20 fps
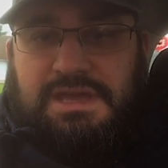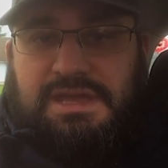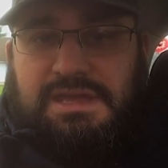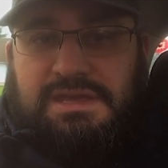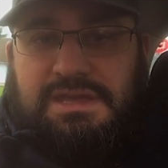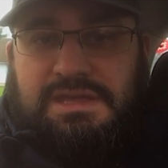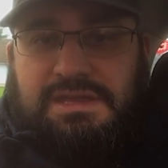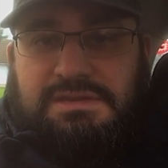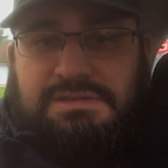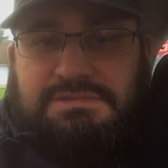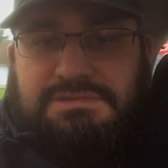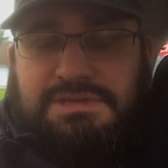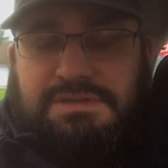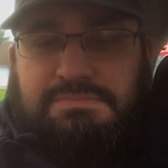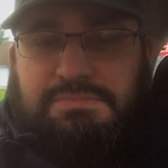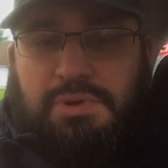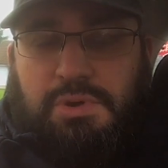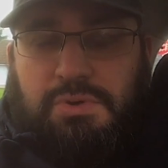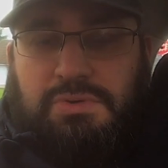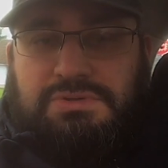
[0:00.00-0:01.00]
It's
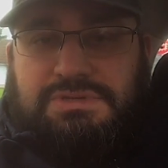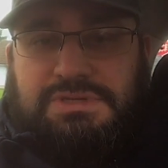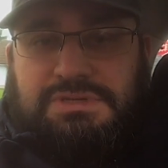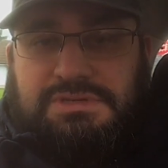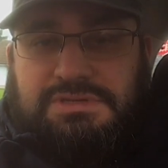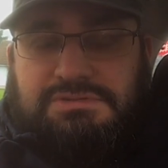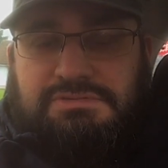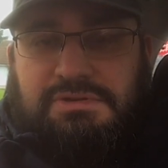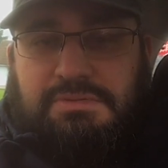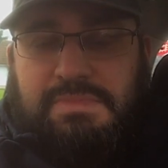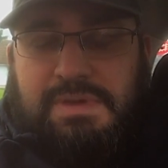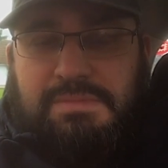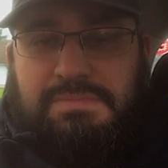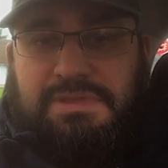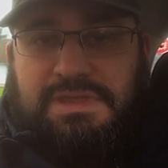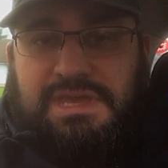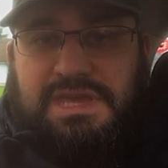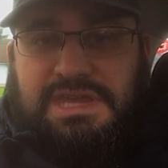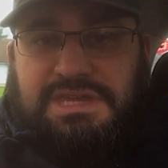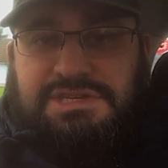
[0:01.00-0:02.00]
important to remember
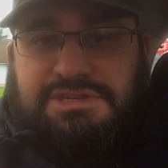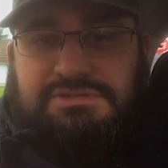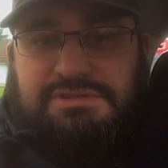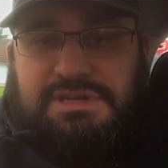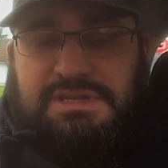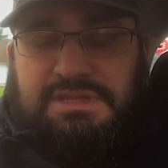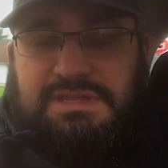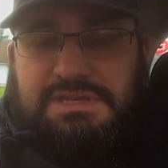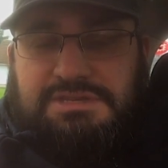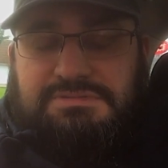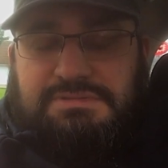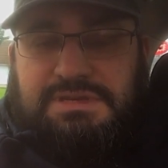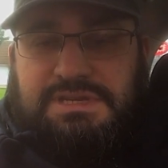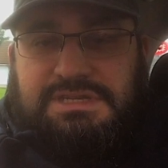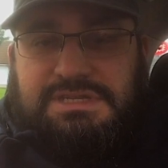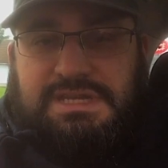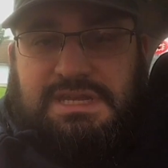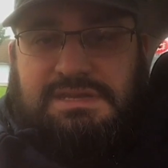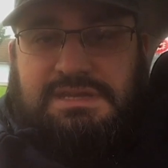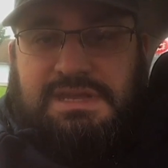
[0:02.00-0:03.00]
the history, that's what he
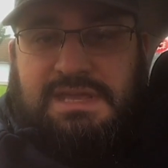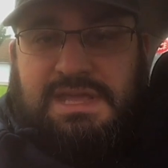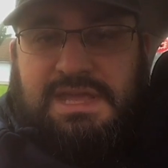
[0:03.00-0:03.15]
said.